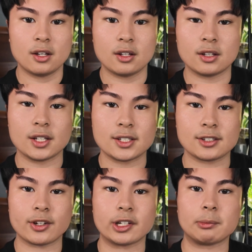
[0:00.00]
This is
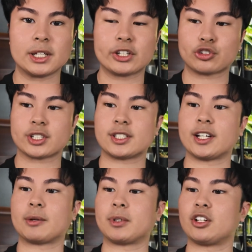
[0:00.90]
going to be interesting.
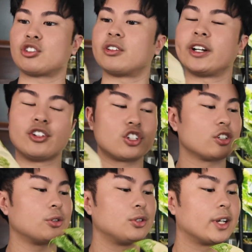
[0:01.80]
I'm going to try and
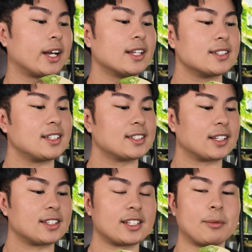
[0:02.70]
show you guys these at
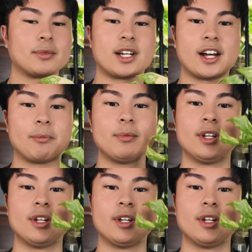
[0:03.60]
the same time.